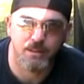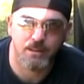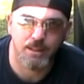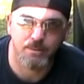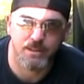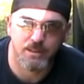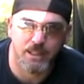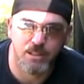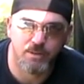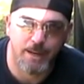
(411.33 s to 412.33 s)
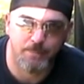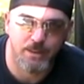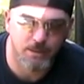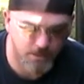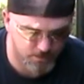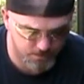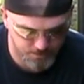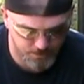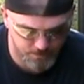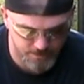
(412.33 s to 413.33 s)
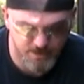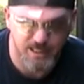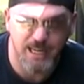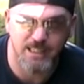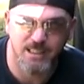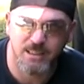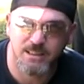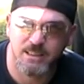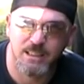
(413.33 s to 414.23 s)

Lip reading: that was like trapped in the little filter inside this.